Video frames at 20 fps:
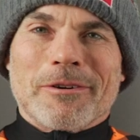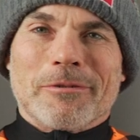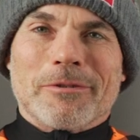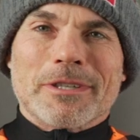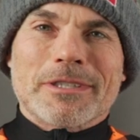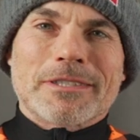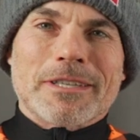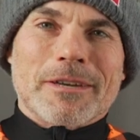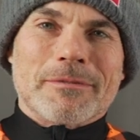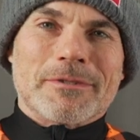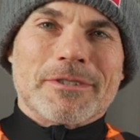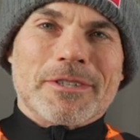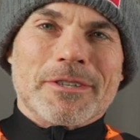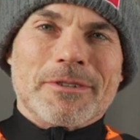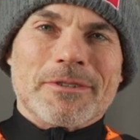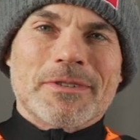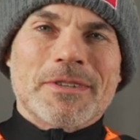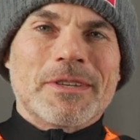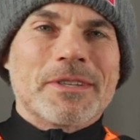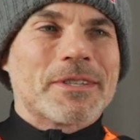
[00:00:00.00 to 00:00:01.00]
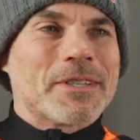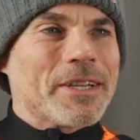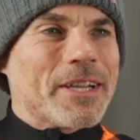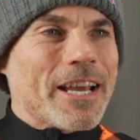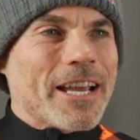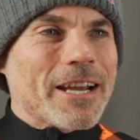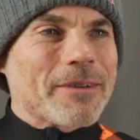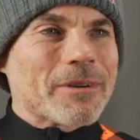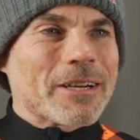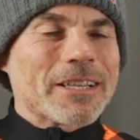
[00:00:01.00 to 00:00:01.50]
What's up, dudes?
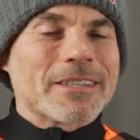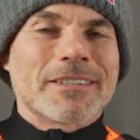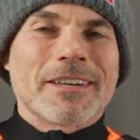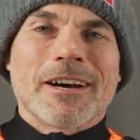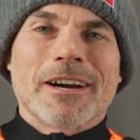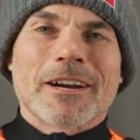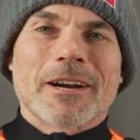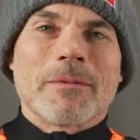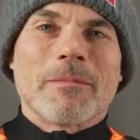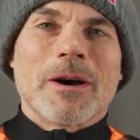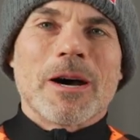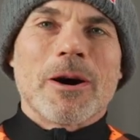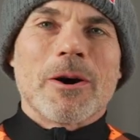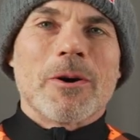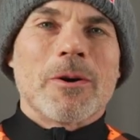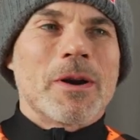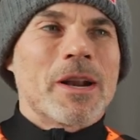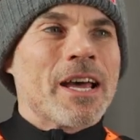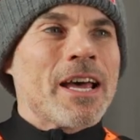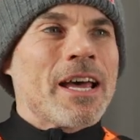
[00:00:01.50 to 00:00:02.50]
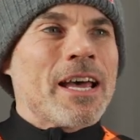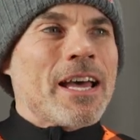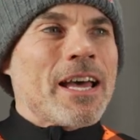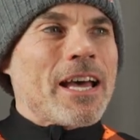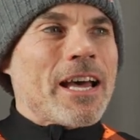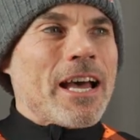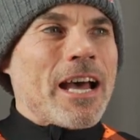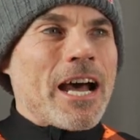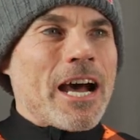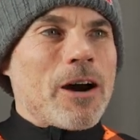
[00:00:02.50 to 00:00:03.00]
Today I'm going to talk about
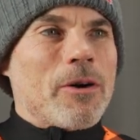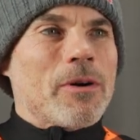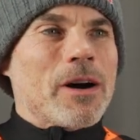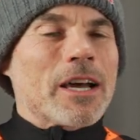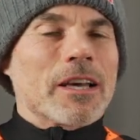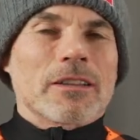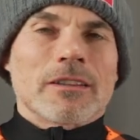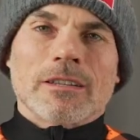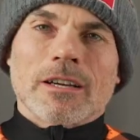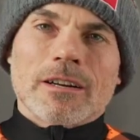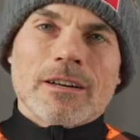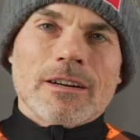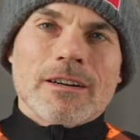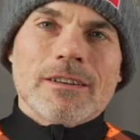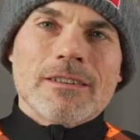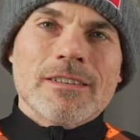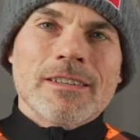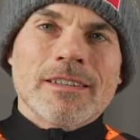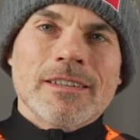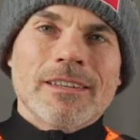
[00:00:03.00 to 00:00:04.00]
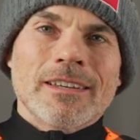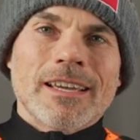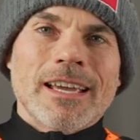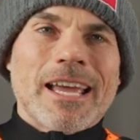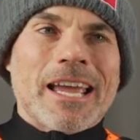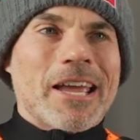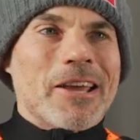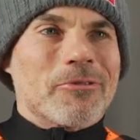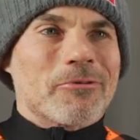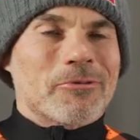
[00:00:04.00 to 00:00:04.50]
how I learned
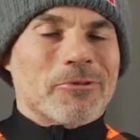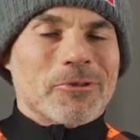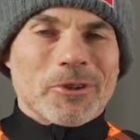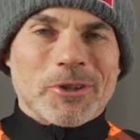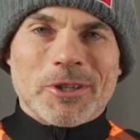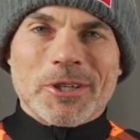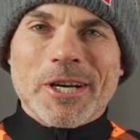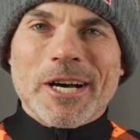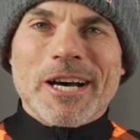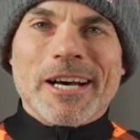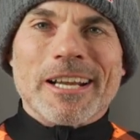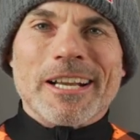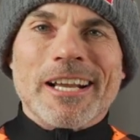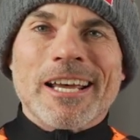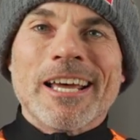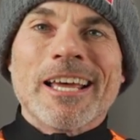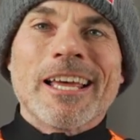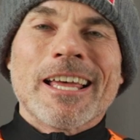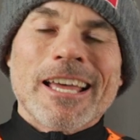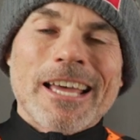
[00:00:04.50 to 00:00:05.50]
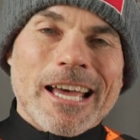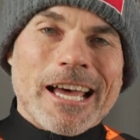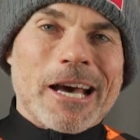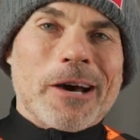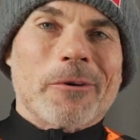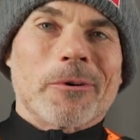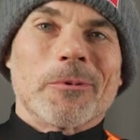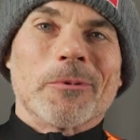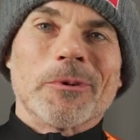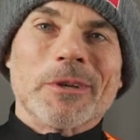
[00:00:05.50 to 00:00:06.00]
and forgot
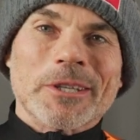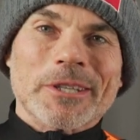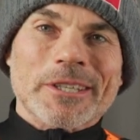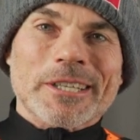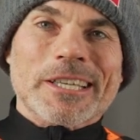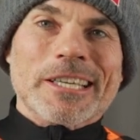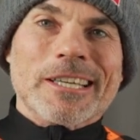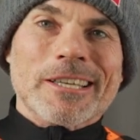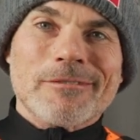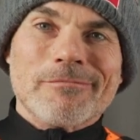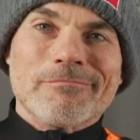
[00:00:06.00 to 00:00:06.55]
how to wheelie.